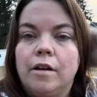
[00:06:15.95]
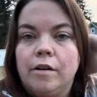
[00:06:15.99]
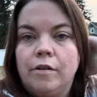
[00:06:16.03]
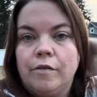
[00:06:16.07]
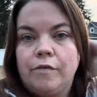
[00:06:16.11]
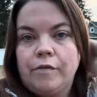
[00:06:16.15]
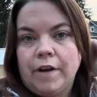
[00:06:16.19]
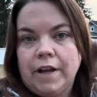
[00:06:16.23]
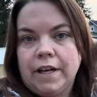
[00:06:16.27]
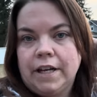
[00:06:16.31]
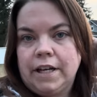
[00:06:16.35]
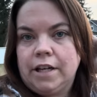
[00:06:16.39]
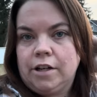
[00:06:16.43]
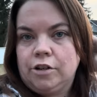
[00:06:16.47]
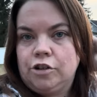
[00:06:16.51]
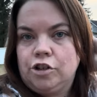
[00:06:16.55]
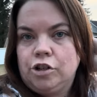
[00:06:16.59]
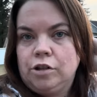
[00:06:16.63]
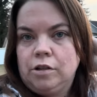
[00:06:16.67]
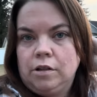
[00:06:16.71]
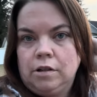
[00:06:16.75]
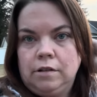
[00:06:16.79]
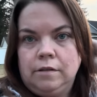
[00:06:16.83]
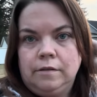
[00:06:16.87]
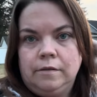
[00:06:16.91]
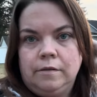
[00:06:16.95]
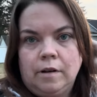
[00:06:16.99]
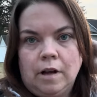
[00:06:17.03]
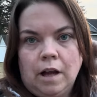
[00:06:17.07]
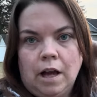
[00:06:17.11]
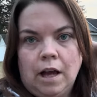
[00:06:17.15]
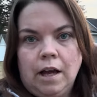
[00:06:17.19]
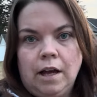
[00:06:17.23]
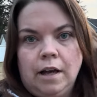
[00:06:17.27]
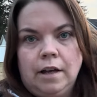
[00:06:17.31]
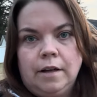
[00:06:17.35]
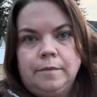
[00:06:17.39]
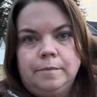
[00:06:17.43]
financial
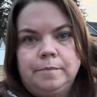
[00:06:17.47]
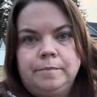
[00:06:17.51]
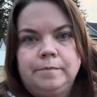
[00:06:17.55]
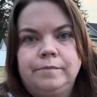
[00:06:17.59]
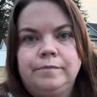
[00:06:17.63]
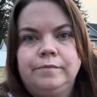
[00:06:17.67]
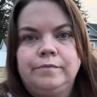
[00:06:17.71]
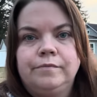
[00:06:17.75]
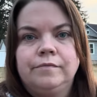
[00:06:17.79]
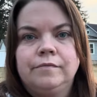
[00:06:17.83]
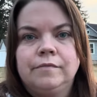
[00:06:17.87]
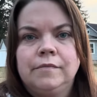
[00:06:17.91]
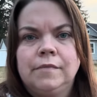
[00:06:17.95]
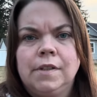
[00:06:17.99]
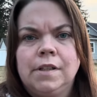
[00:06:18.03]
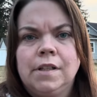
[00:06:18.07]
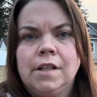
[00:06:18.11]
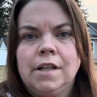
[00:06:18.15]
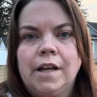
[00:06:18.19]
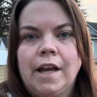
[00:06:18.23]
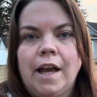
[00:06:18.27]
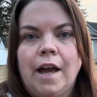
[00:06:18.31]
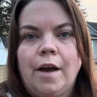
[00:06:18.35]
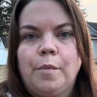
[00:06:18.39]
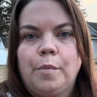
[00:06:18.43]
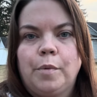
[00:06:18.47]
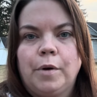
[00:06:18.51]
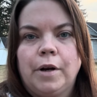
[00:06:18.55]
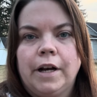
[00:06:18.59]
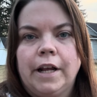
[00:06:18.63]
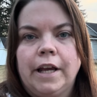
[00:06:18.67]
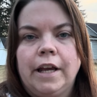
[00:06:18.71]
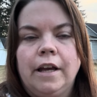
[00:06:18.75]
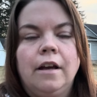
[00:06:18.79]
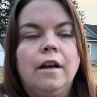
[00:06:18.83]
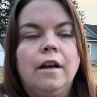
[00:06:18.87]
look how pretty